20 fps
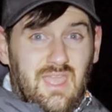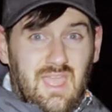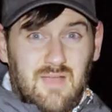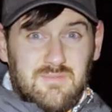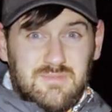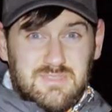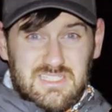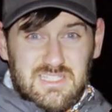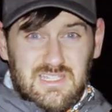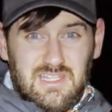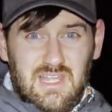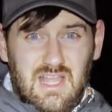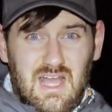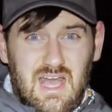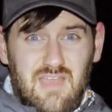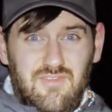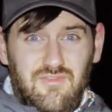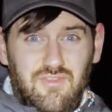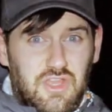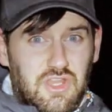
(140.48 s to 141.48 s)
I'm still
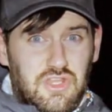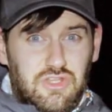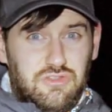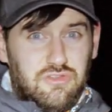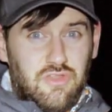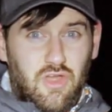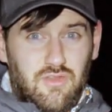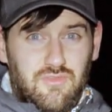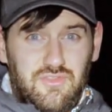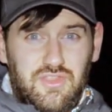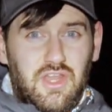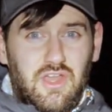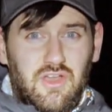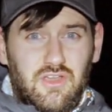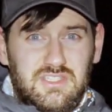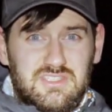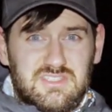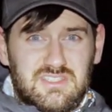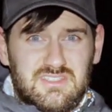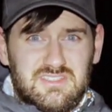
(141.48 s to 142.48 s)
alive. None of the
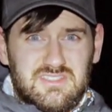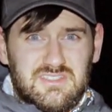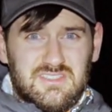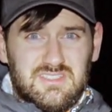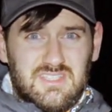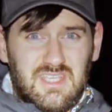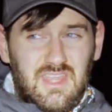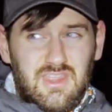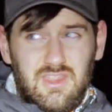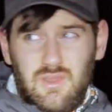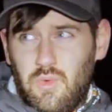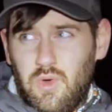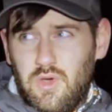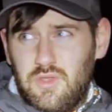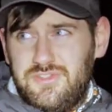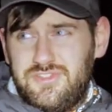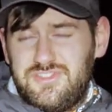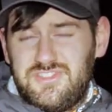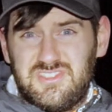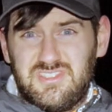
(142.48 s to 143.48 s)
noises in the
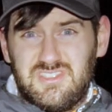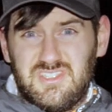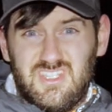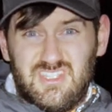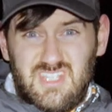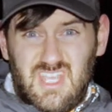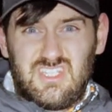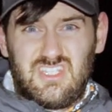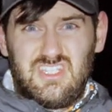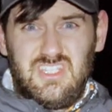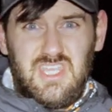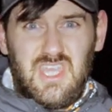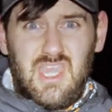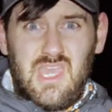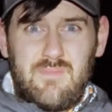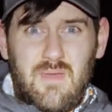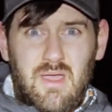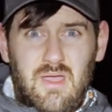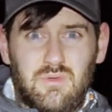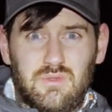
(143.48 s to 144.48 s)
woods has actually
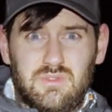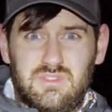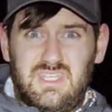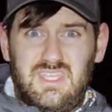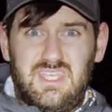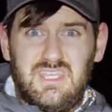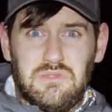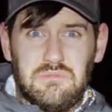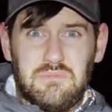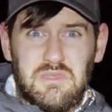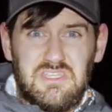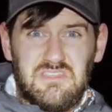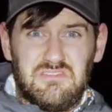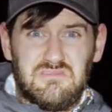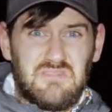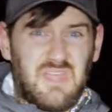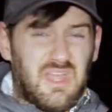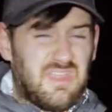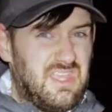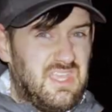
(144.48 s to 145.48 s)
came out to kill me.
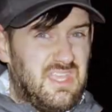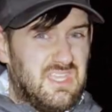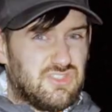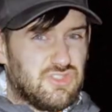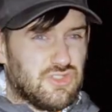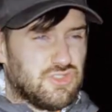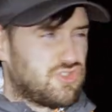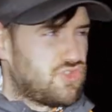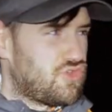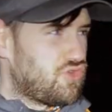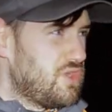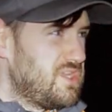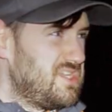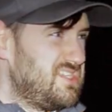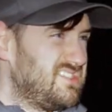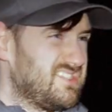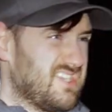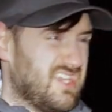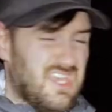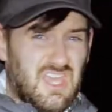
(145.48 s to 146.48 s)
I think it's just
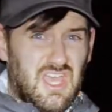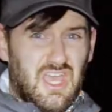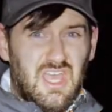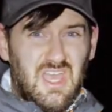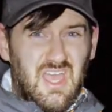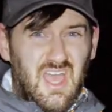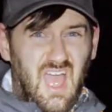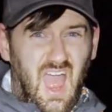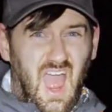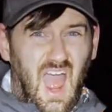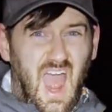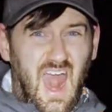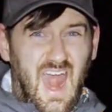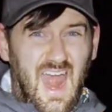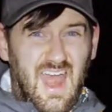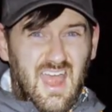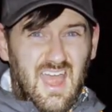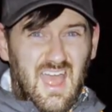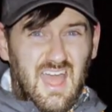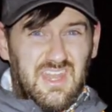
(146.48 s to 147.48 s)
trees.
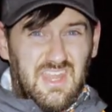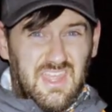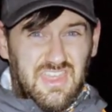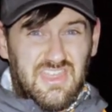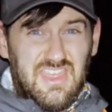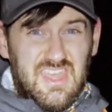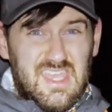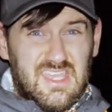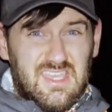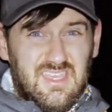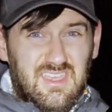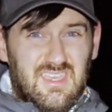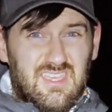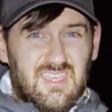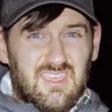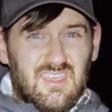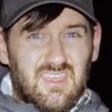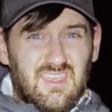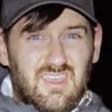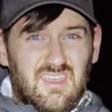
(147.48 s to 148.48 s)
And I
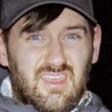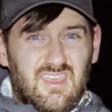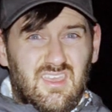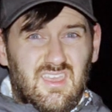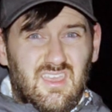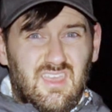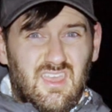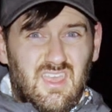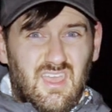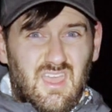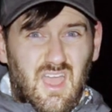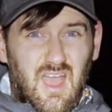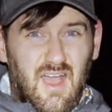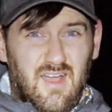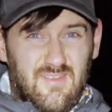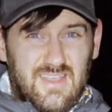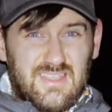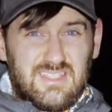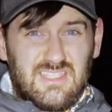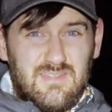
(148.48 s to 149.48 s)
think
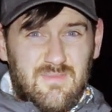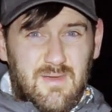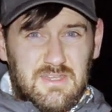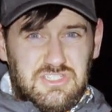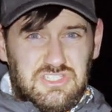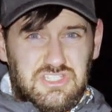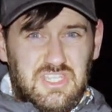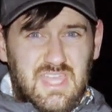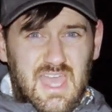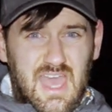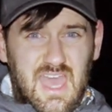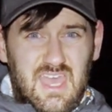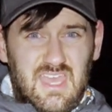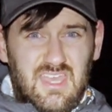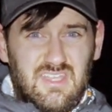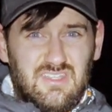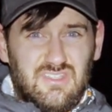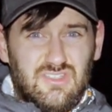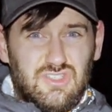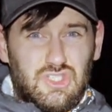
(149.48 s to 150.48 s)
I've actually managed to get
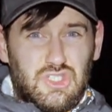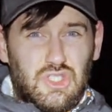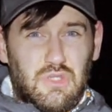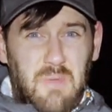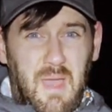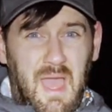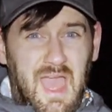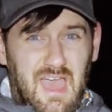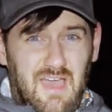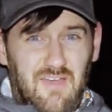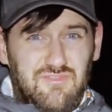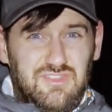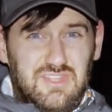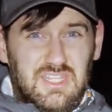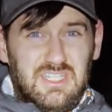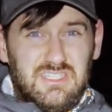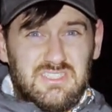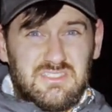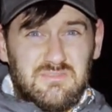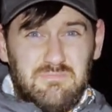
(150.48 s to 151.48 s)
some half
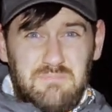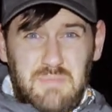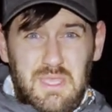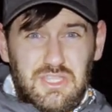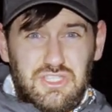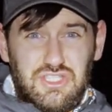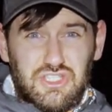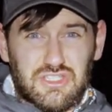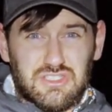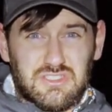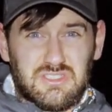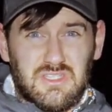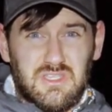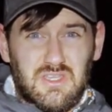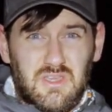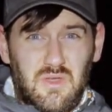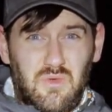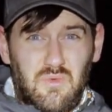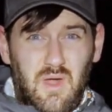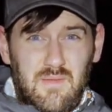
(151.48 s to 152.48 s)
decent pictures.
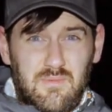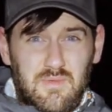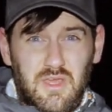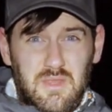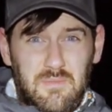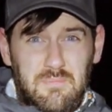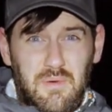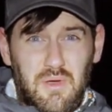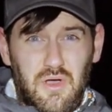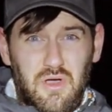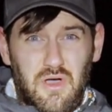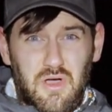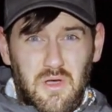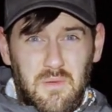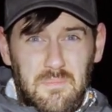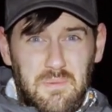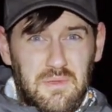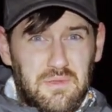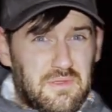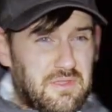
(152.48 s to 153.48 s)
What I'm going to put
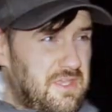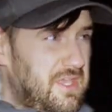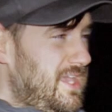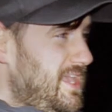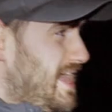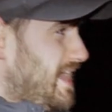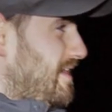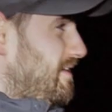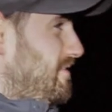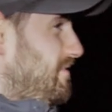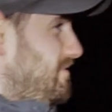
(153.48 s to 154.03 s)
up here.